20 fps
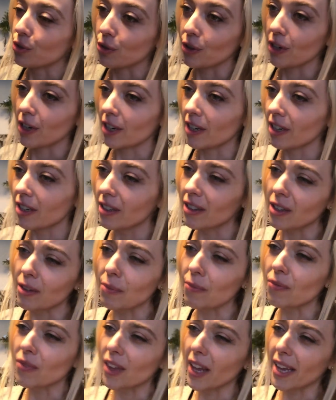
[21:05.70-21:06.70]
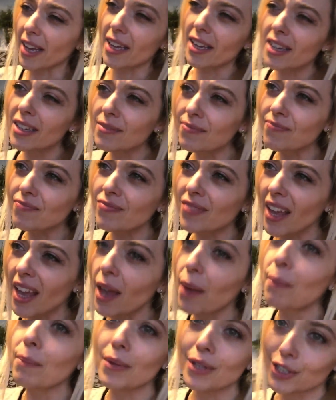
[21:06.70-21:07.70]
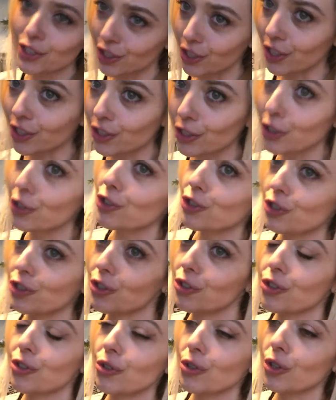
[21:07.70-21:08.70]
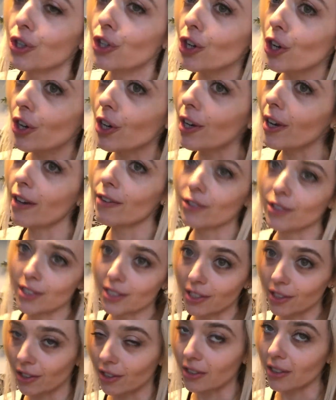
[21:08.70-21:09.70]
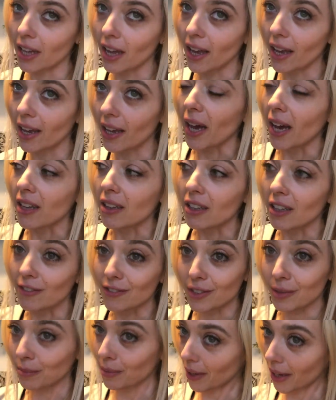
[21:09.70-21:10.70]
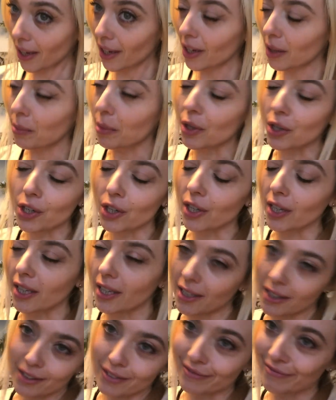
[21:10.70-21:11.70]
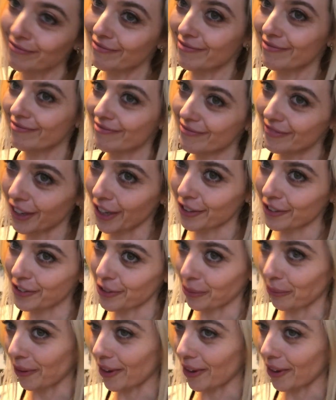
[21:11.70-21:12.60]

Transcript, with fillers: nor the like ambition to cook every single night. I love to bake, but cooking, not so